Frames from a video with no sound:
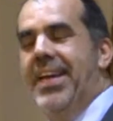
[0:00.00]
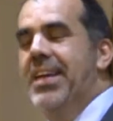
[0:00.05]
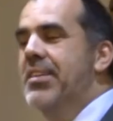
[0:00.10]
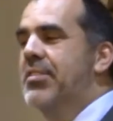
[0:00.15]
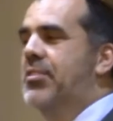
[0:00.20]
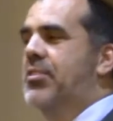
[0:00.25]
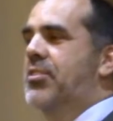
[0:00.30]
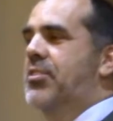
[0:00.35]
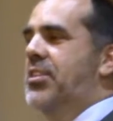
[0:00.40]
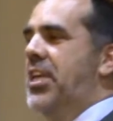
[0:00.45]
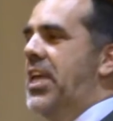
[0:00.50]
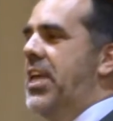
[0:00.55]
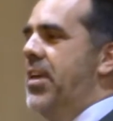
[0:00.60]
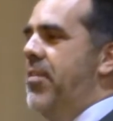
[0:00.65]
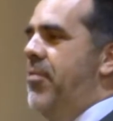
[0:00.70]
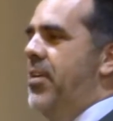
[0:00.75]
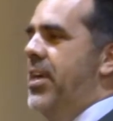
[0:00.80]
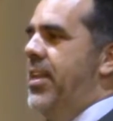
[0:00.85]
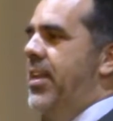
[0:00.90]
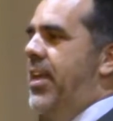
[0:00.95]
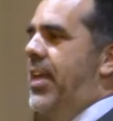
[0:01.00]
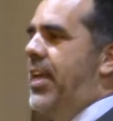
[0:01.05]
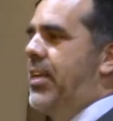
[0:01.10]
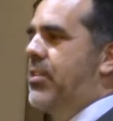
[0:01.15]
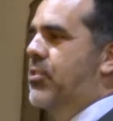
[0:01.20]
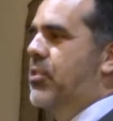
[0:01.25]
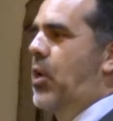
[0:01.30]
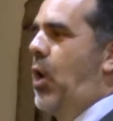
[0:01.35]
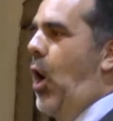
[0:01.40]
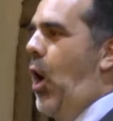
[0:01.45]
Stephen
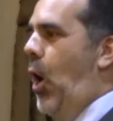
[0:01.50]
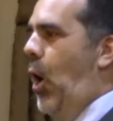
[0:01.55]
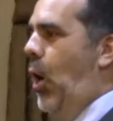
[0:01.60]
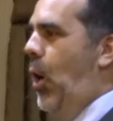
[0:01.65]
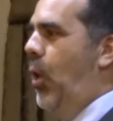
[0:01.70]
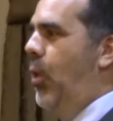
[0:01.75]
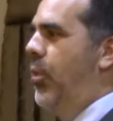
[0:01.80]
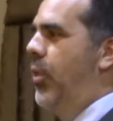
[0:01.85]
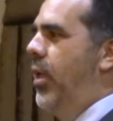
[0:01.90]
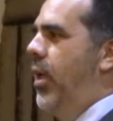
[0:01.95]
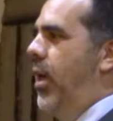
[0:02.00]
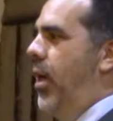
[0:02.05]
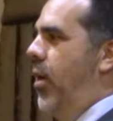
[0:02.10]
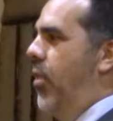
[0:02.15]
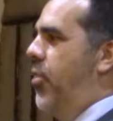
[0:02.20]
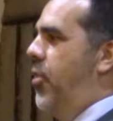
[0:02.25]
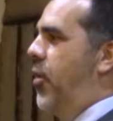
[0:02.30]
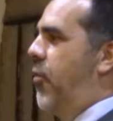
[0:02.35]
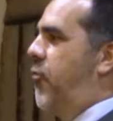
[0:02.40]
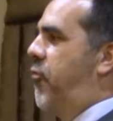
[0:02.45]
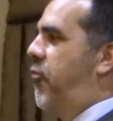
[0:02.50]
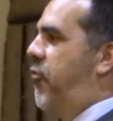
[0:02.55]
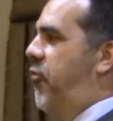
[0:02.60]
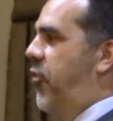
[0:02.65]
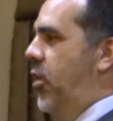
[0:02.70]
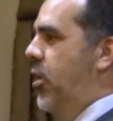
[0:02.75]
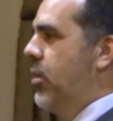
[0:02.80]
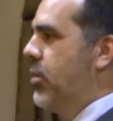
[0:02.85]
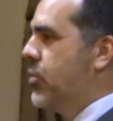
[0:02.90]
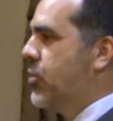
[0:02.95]
is called the
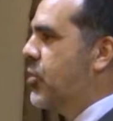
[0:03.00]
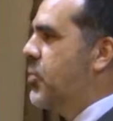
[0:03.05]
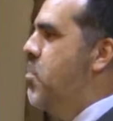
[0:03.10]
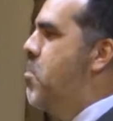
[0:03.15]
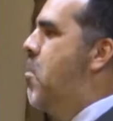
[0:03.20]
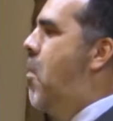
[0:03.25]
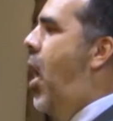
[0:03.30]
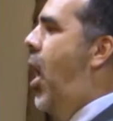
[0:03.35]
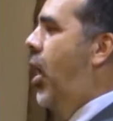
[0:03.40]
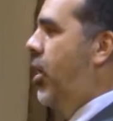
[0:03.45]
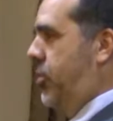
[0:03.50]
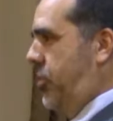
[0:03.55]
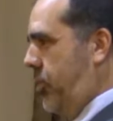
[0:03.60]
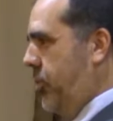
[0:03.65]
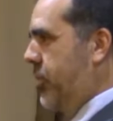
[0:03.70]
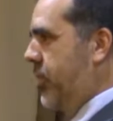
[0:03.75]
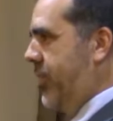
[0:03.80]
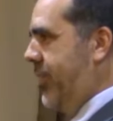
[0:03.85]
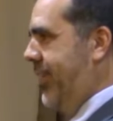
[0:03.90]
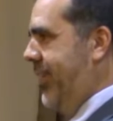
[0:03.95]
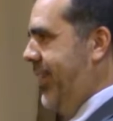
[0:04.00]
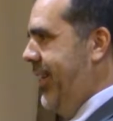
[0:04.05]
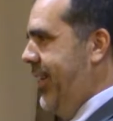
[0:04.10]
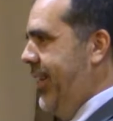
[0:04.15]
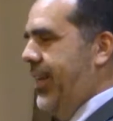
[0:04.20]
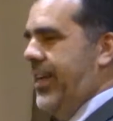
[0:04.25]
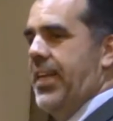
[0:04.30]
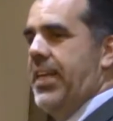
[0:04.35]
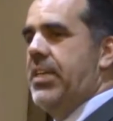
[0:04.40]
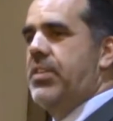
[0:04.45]
first martyr.
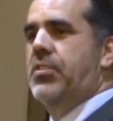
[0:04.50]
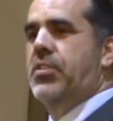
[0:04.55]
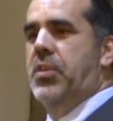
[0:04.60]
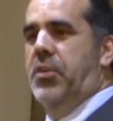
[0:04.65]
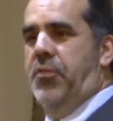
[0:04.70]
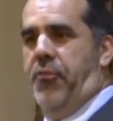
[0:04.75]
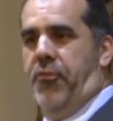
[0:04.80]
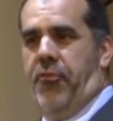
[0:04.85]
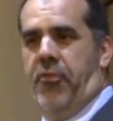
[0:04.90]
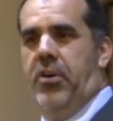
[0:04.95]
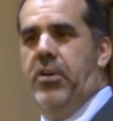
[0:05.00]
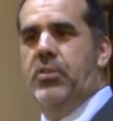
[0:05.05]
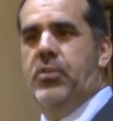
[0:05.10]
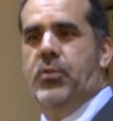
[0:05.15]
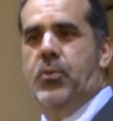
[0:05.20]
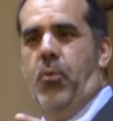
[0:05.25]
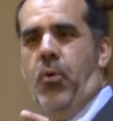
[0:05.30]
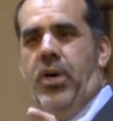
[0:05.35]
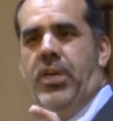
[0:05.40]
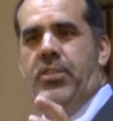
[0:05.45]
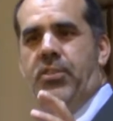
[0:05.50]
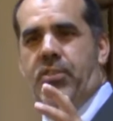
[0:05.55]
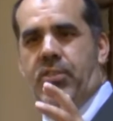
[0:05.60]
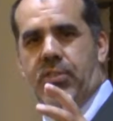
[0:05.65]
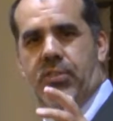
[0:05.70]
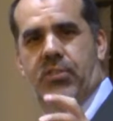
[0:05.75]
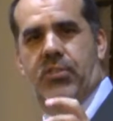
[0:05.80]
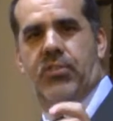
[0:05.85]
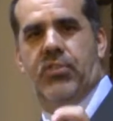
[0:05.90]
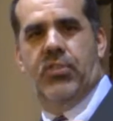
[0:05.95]
He's the first one
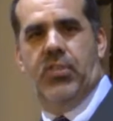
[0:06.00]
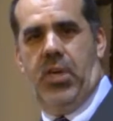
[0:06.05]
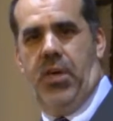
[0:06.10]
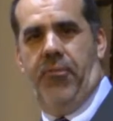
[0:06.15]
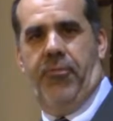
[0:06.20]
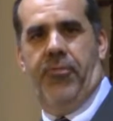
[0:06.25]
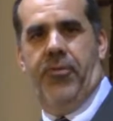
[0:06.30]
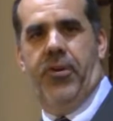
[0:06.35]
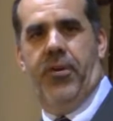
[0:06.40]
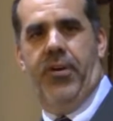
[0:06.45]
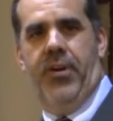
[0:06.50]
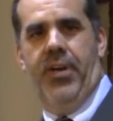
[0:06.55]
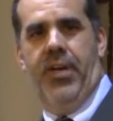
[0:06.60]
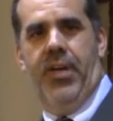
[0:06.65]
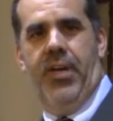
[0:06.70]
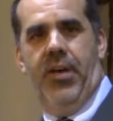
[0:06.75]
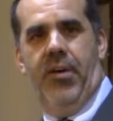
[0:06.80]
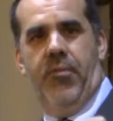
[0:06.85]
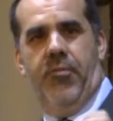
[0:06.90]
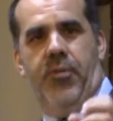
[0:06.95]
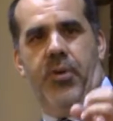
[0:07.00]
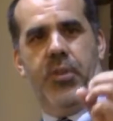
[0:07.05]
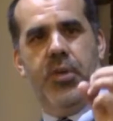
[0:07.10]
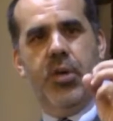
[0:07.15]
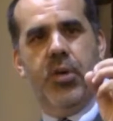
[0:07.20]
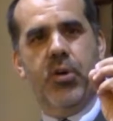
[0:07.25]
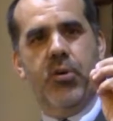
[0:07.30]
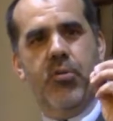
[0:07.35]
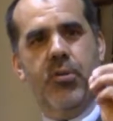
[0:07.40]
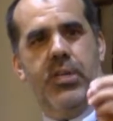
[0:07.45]
to suffer for
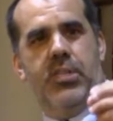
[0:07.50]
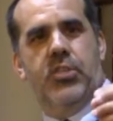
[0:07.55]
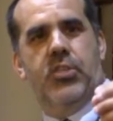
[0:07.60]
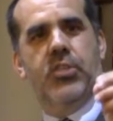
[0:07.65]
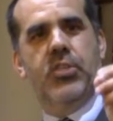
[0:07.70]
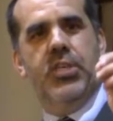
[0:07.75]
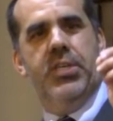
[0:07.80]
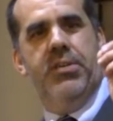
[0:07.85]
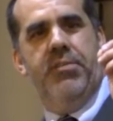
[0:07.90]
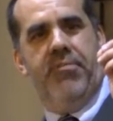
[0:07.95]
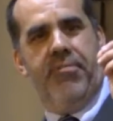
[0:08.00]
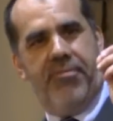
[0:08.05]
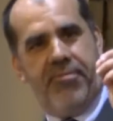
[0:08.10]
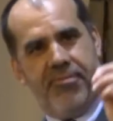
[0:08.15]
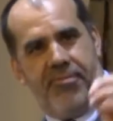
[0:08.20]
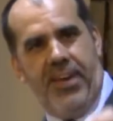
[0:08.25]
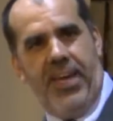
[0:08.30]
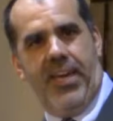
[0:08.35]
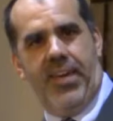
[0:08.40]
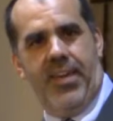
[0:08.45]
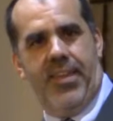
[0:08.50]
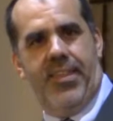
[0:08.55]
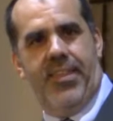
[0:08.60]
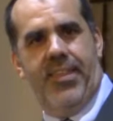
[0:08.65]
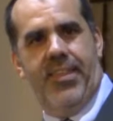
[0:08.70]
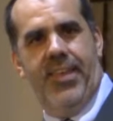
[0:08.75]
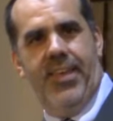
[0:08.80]
the Christian faith.